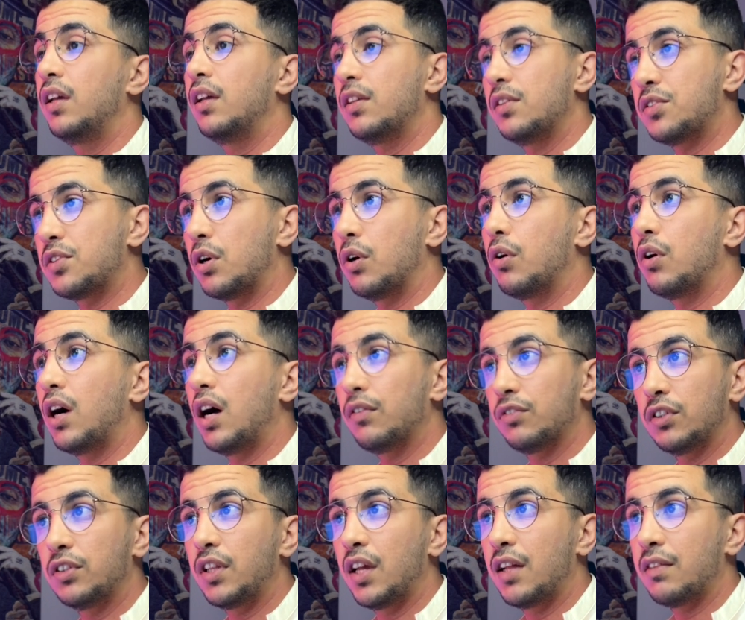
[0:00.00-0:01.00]
So after
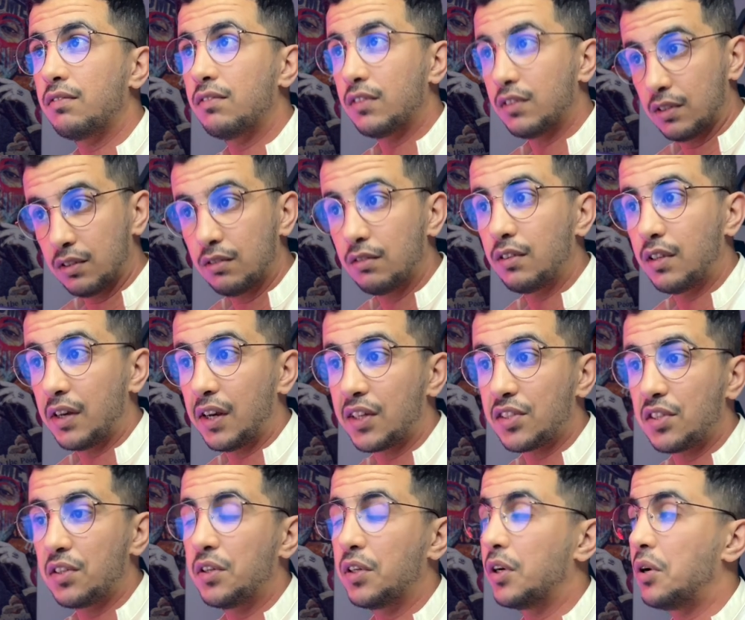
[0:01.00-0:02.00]
that, the next
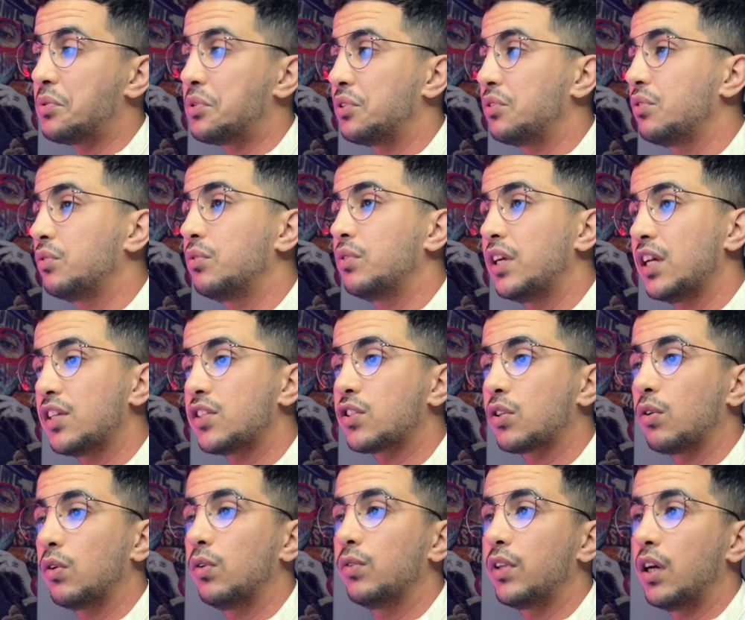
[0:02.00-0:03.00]
thing you're going to do is
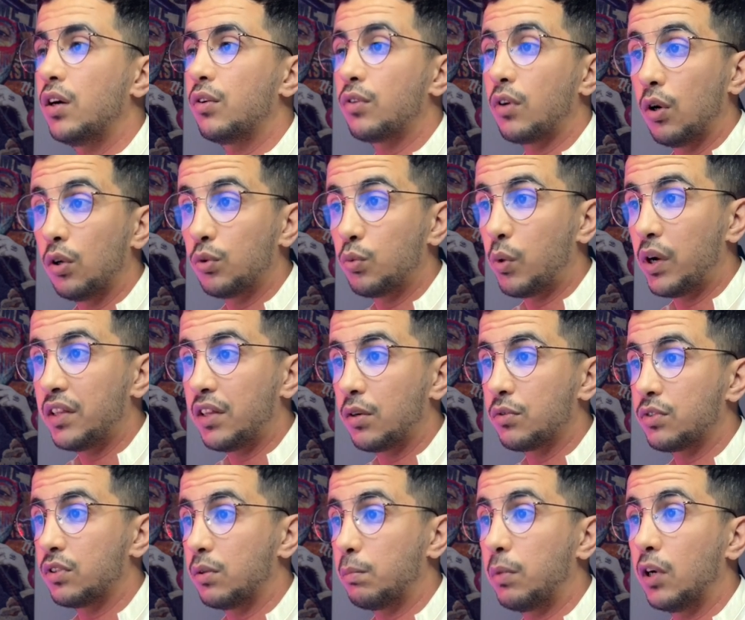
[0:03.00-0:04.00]
scroll down all the way down
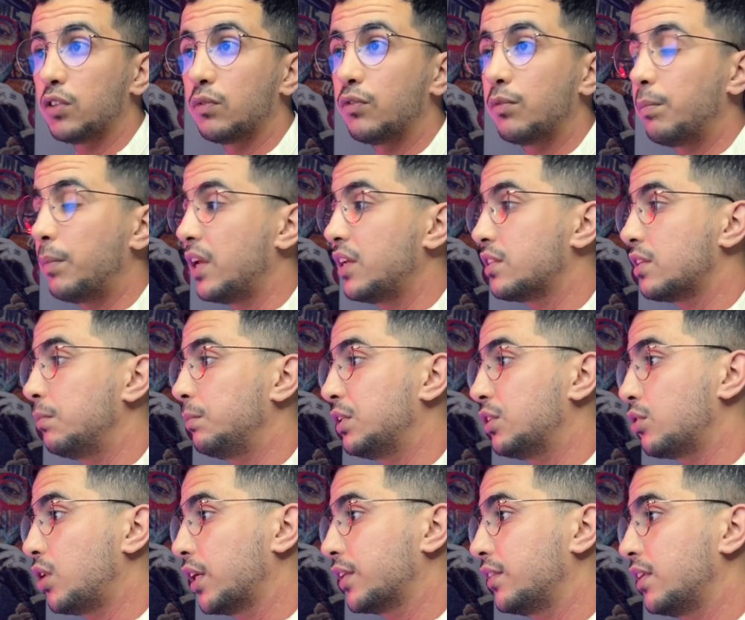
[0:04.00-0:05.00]
to the bottom of the page. Let me
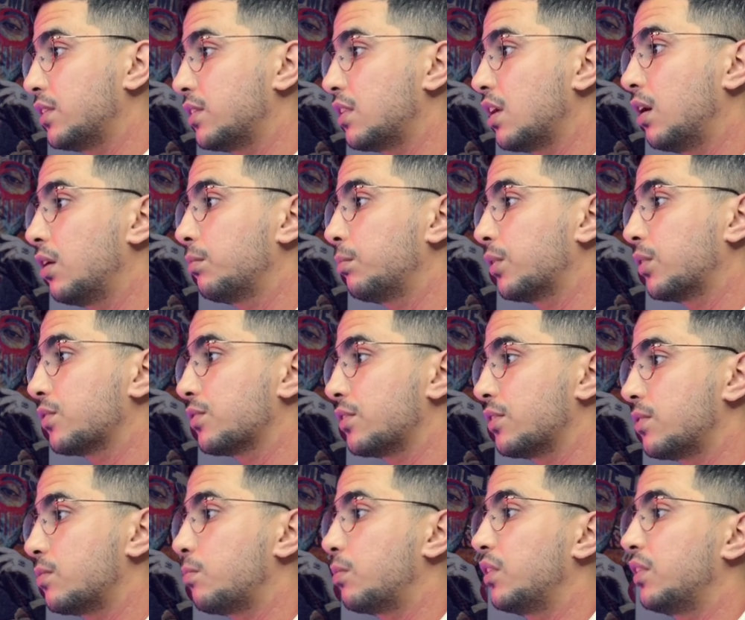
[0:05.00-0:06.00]
drag this down because
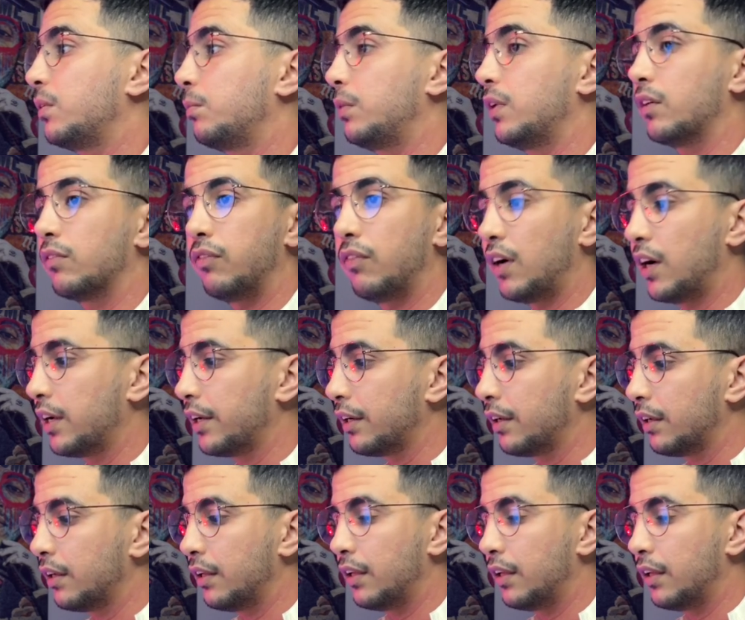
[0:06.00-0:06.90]
it's a pretty big file.